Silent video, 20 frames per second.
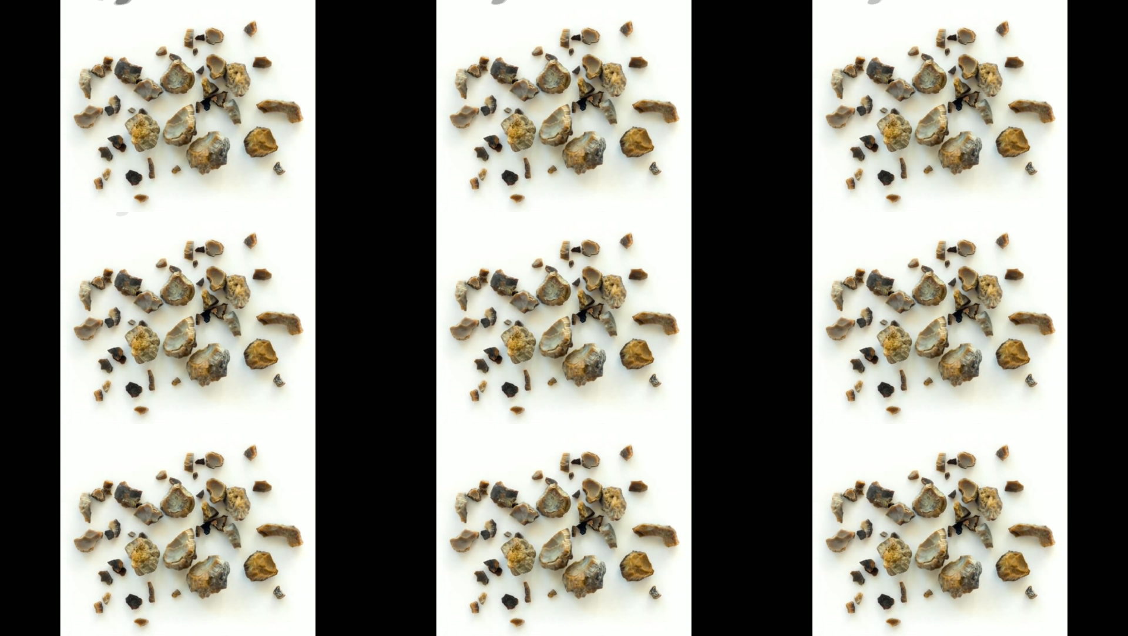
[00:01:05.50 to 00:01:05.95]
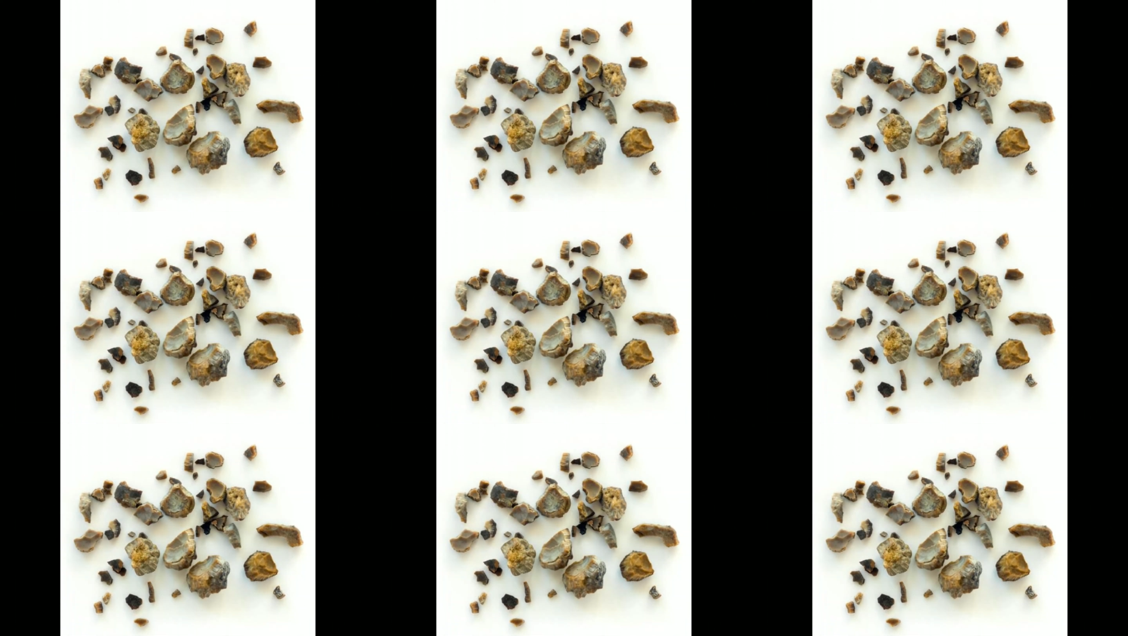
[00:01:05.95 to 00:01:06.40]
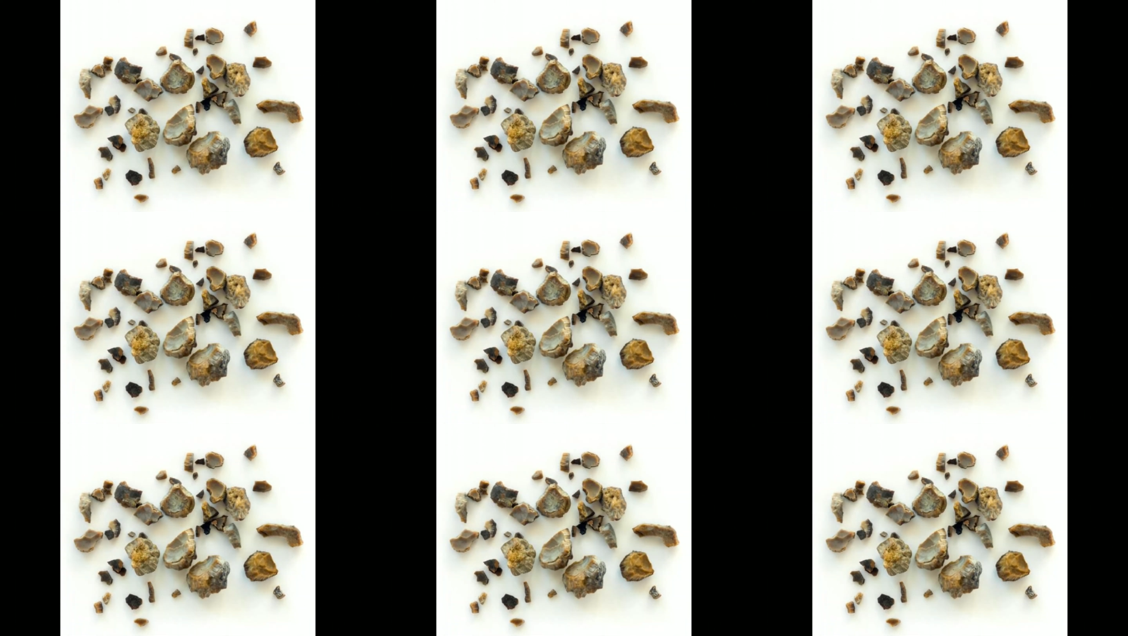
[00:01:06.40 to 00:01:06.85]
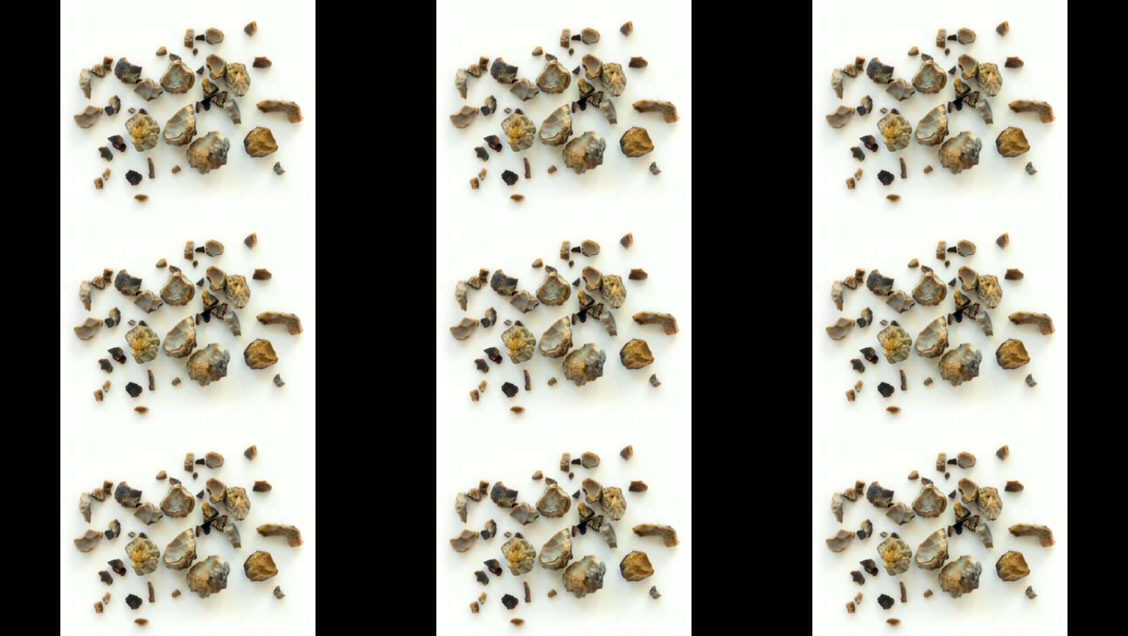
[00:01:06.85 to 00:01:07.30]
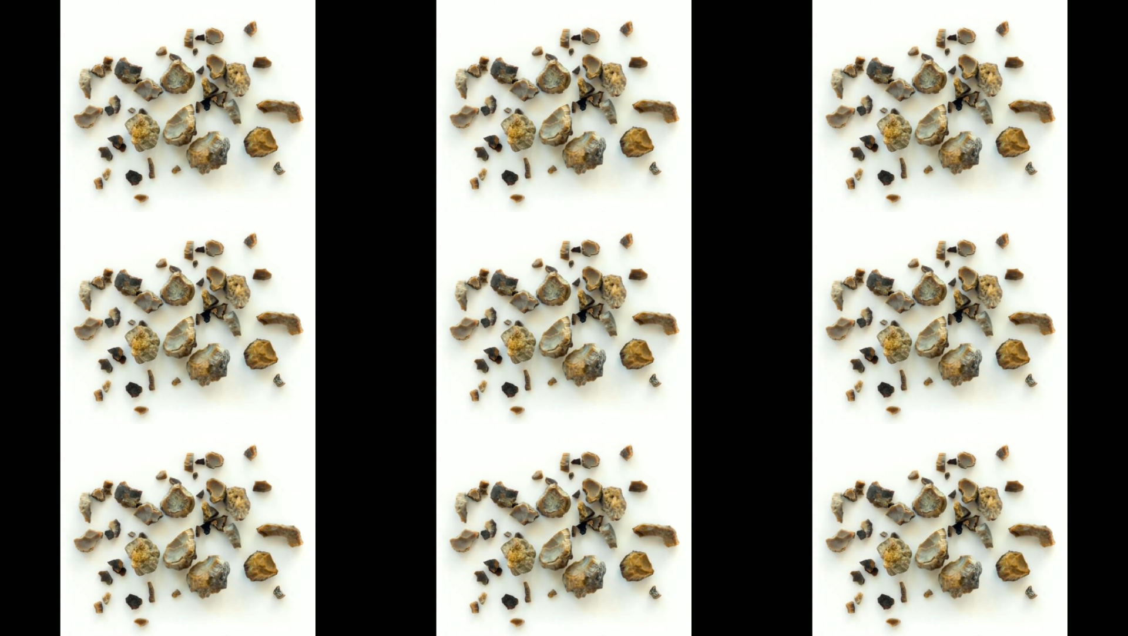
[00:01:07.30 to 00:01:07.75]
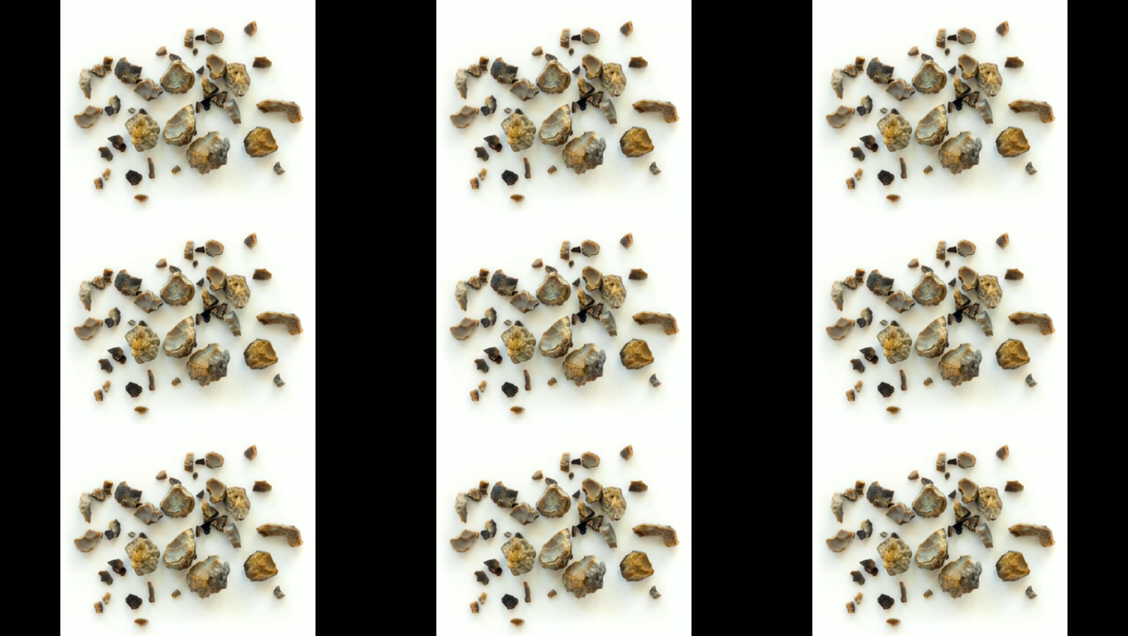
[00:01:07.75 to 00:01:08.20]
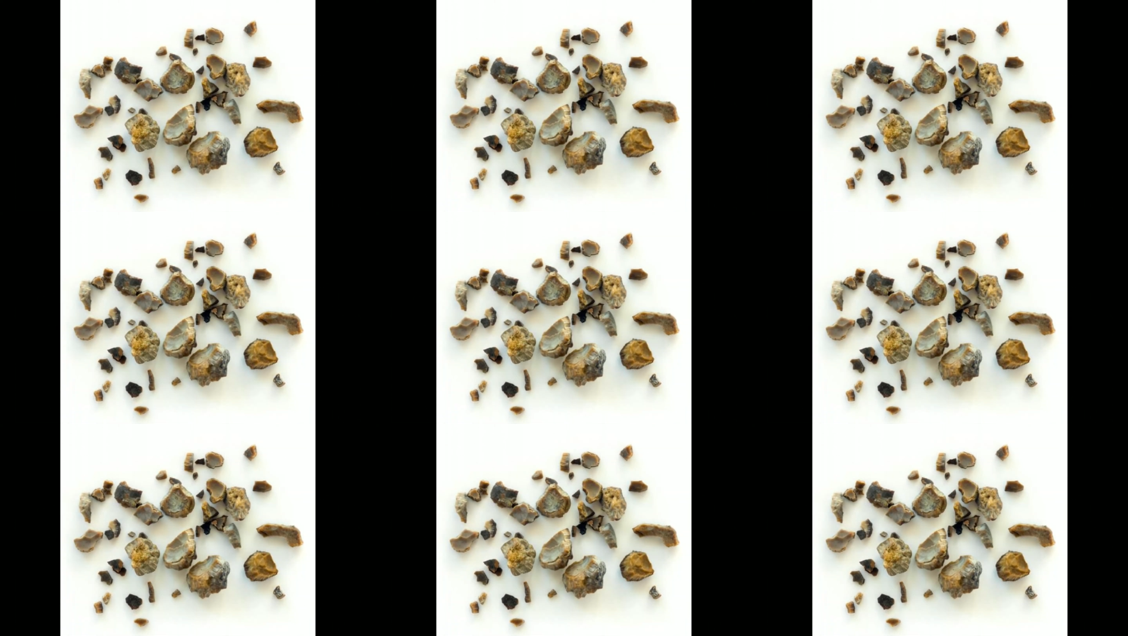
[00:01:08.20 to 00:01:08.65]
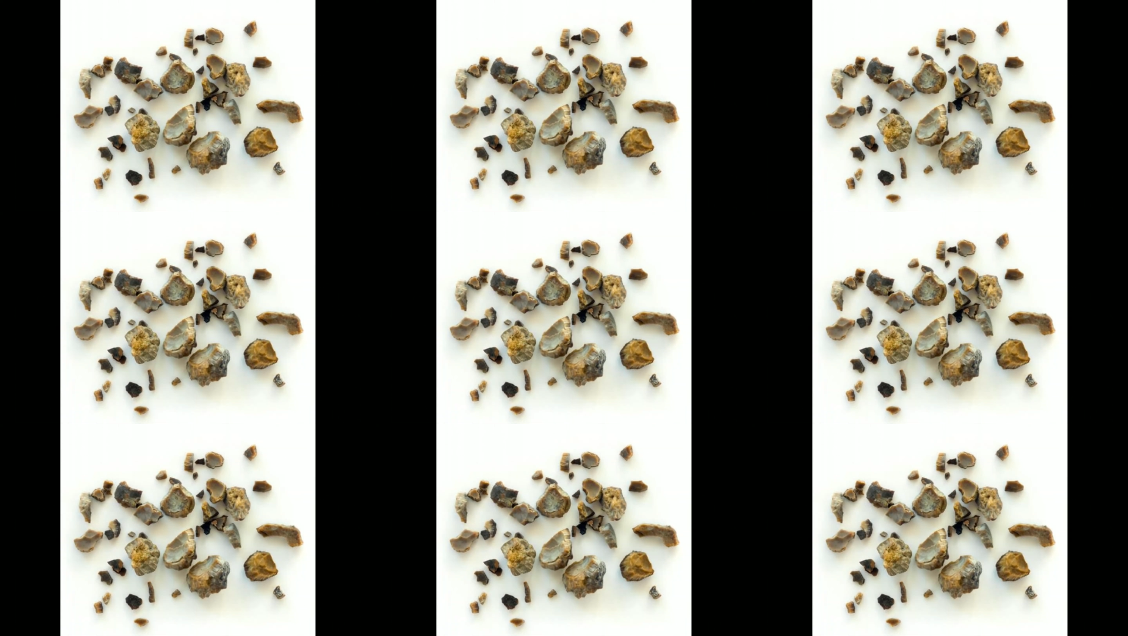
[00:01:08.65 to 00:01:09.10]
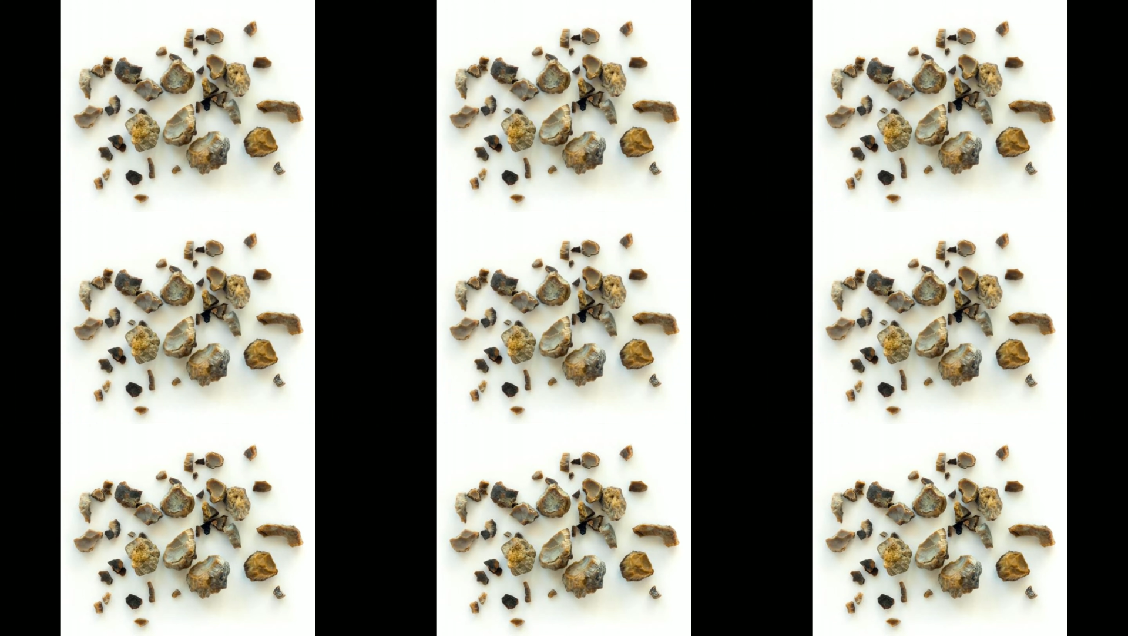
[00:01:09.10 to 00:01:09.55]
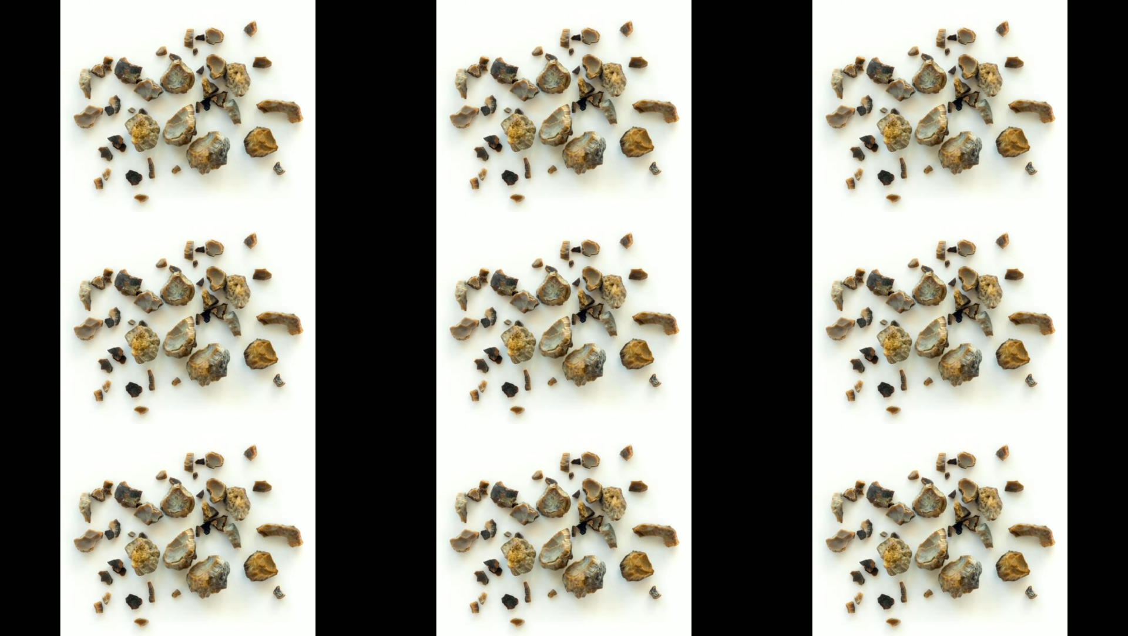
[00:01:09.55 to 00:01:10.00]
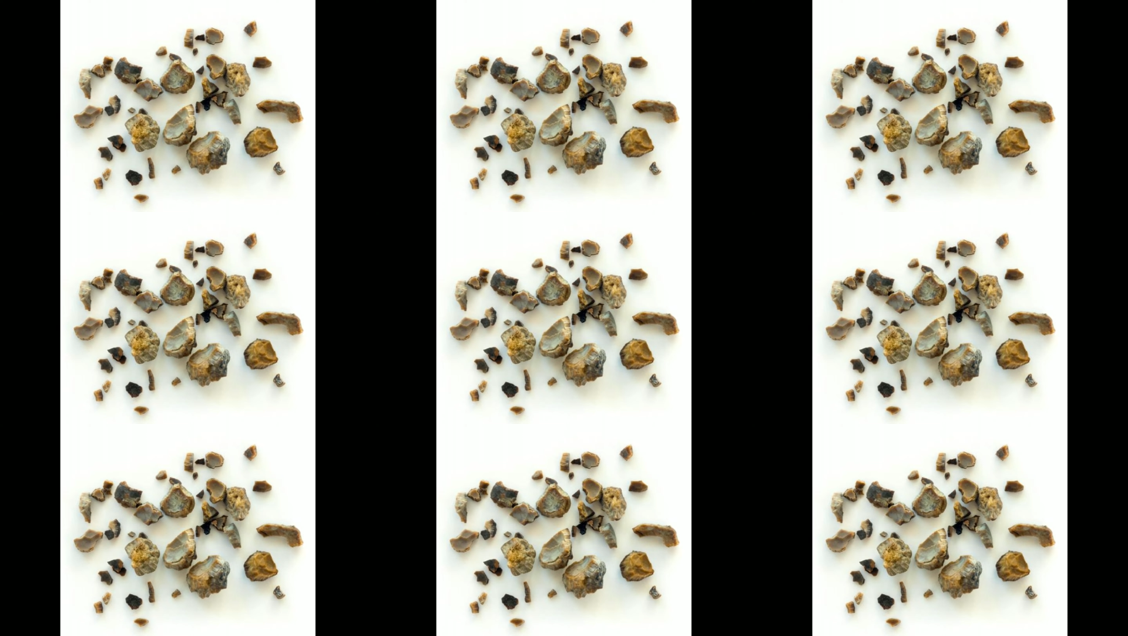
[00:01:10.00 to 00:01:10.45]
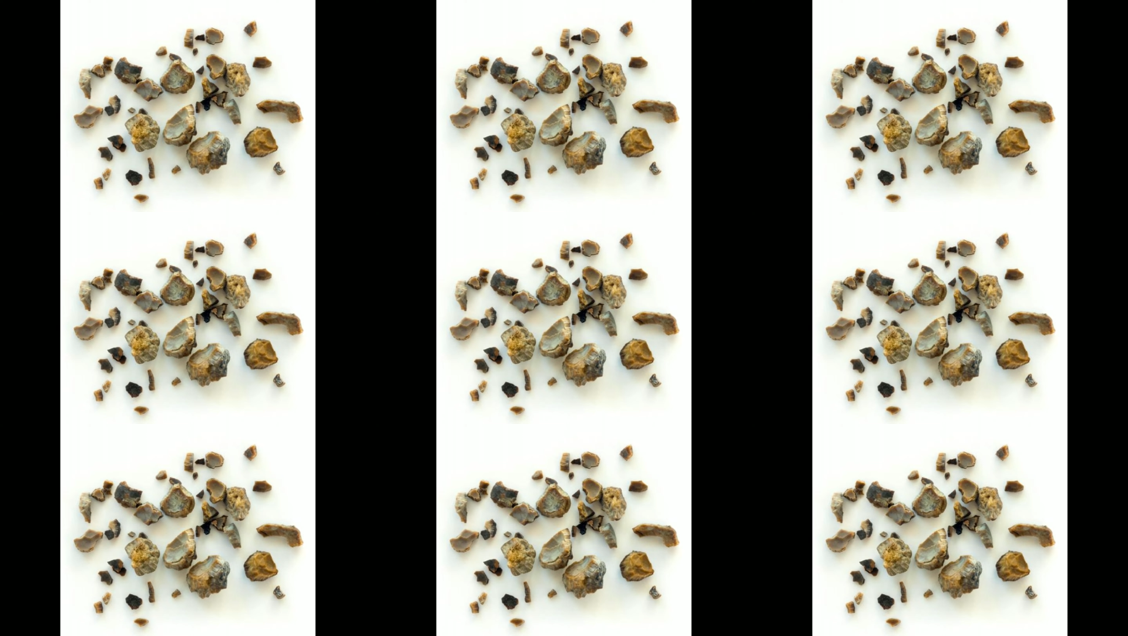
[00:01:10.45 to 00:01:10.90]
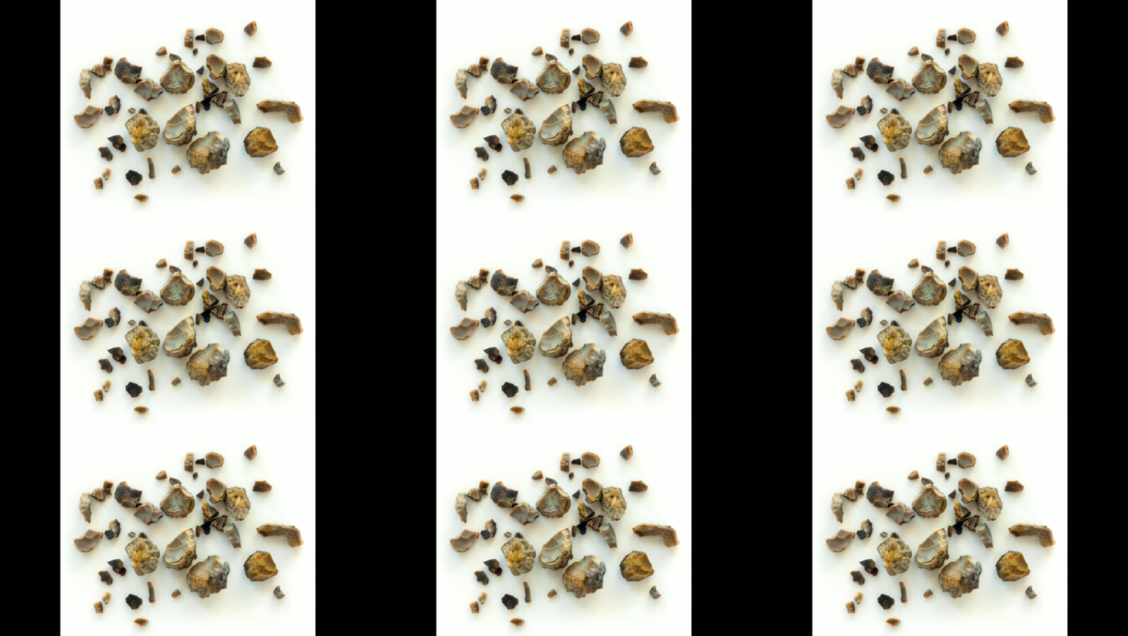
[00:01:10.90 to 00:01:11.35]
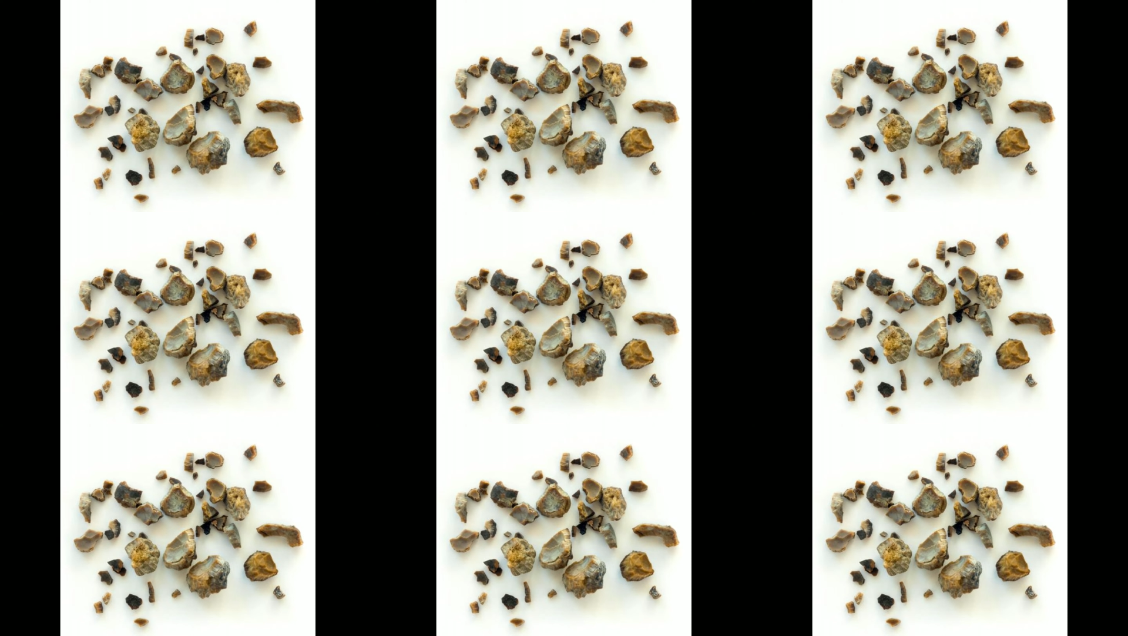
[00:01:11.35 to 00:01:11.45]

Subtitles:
(no speaker visible)